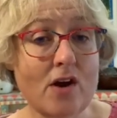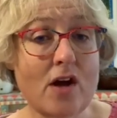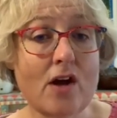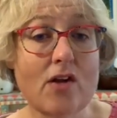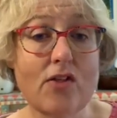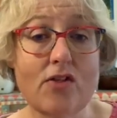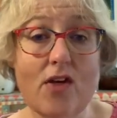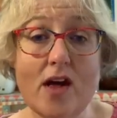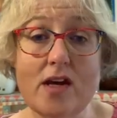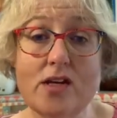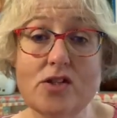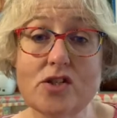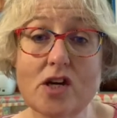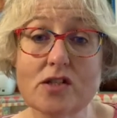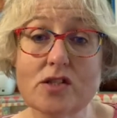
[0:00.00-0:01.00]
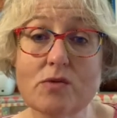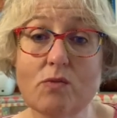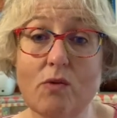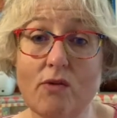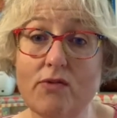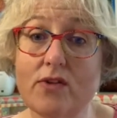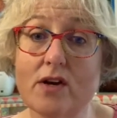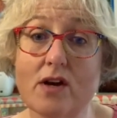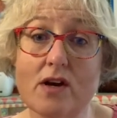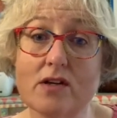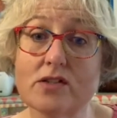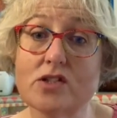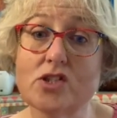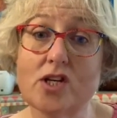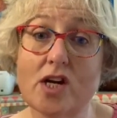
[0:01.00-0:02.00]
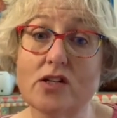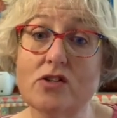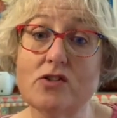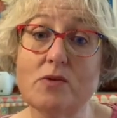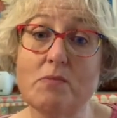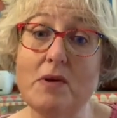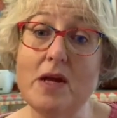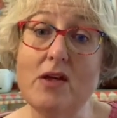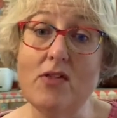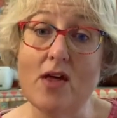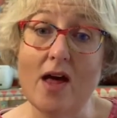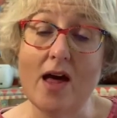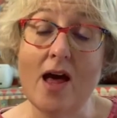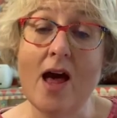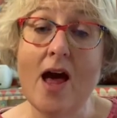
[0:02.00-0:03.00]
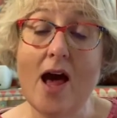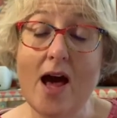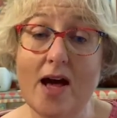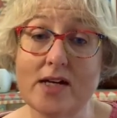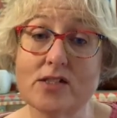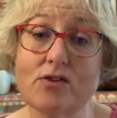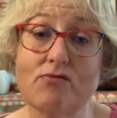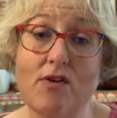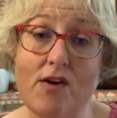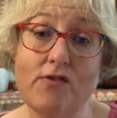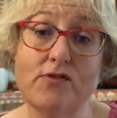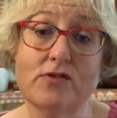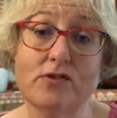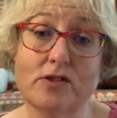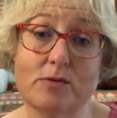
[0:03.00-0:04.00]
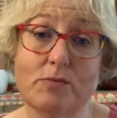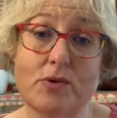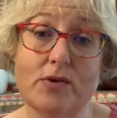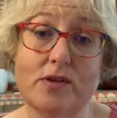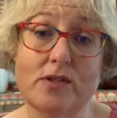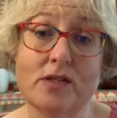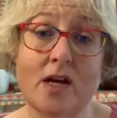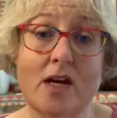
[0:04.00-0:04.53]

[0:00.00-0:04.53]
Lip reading: They just want the cast shadow to be there as a reference point.